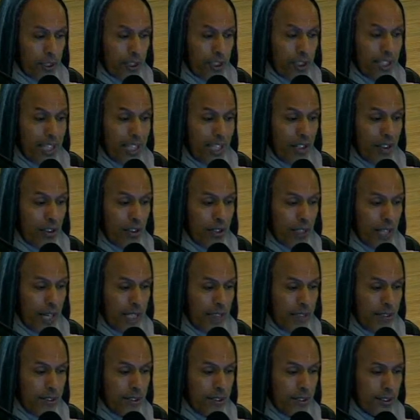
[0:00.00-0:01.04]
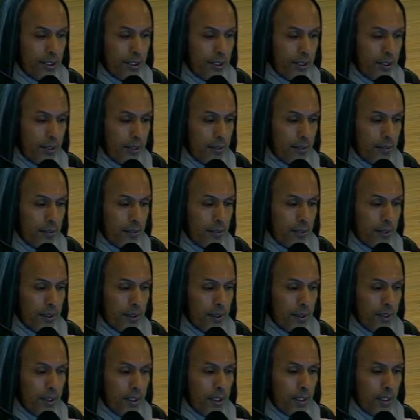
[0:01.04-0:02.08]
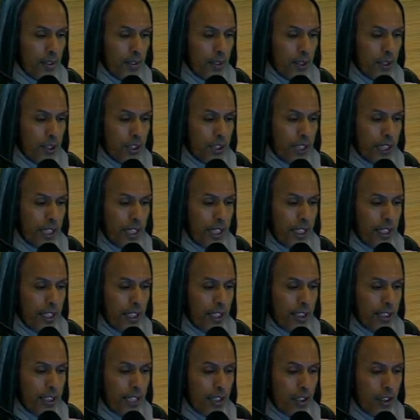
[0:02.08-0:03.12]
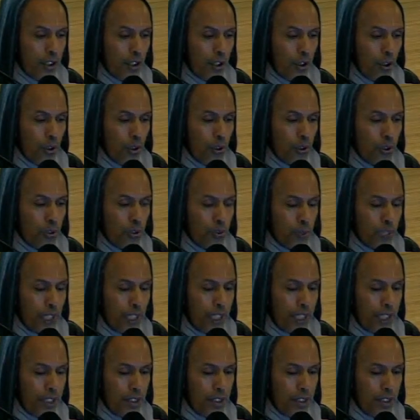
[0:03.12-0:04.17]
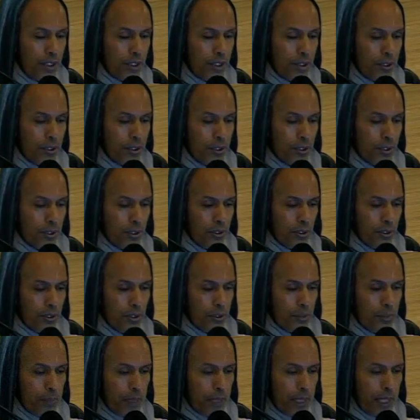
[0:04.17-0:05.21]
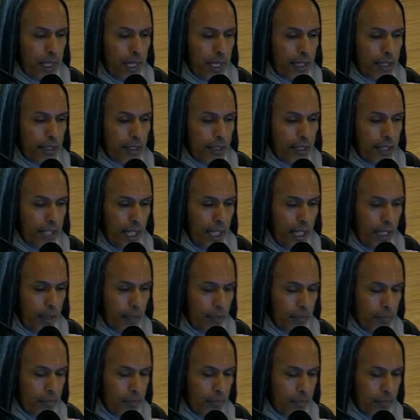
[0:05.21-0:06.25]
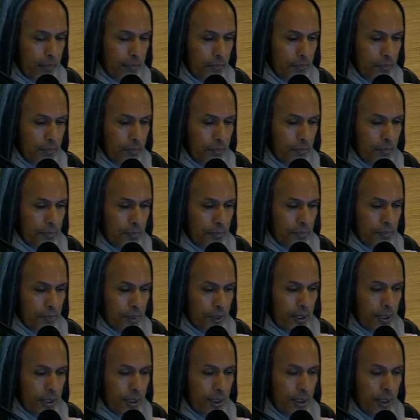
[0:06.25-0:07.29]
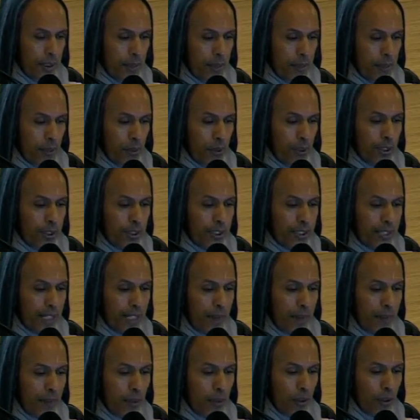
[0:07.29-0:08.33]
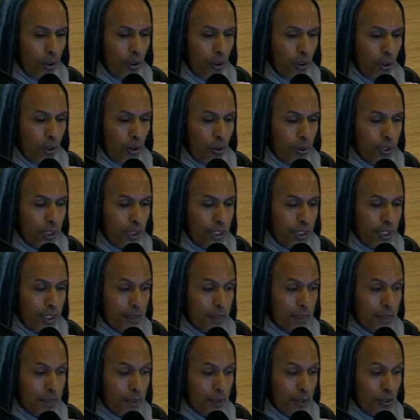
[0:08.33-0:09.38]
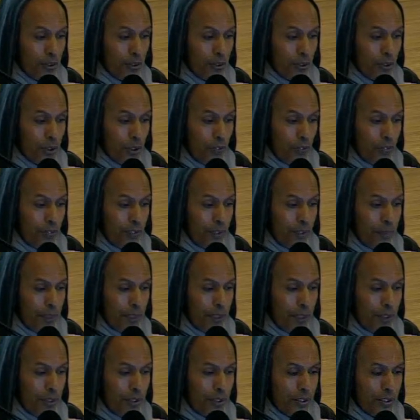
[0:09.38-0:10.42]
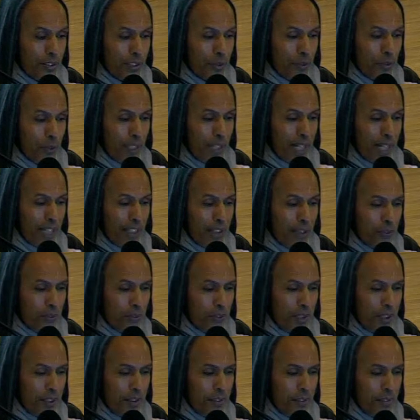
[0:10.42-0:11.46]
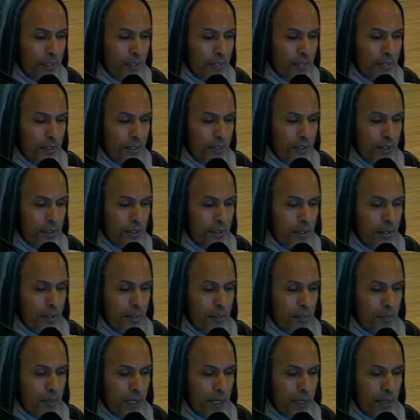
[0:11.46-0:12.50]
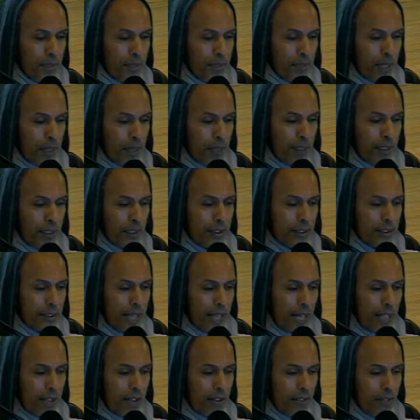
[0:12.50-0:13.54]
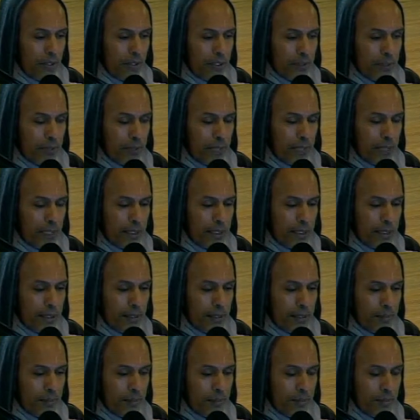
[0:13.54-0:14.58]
Krishna alone answered. Krishna heard at close range, Upakarnya. The boys came close and spoke softly because they were aggrieved by the Brahmana's lack of respect.